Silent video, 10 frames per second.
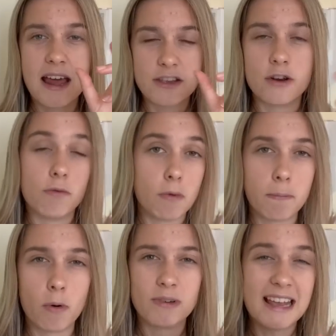you know,
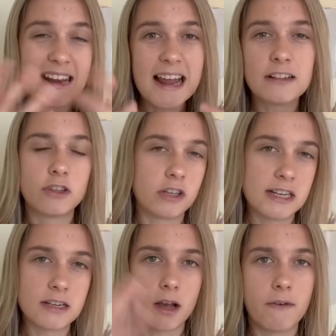reports.
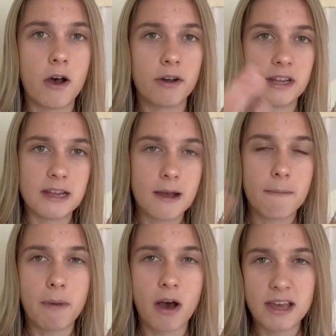Allegedly, Cavani,
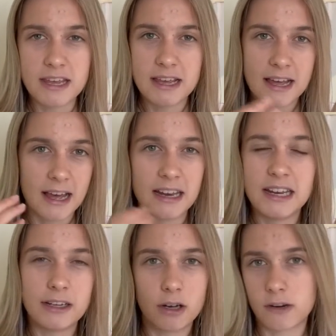Bailly and
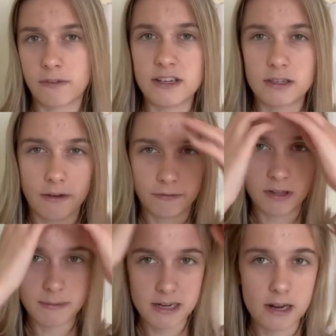Lingard have leaked stuff to
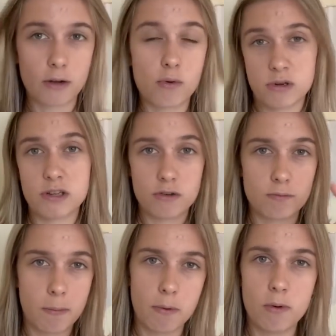the media, according to
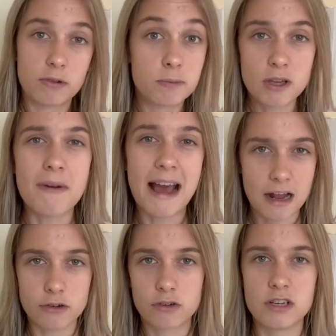reports. We don't
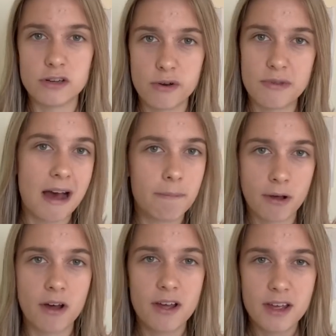actually know that,
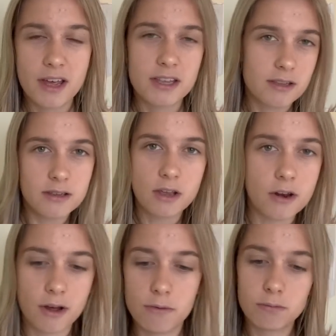but, you
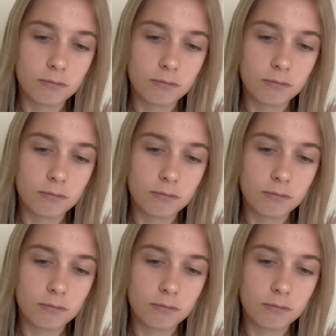know,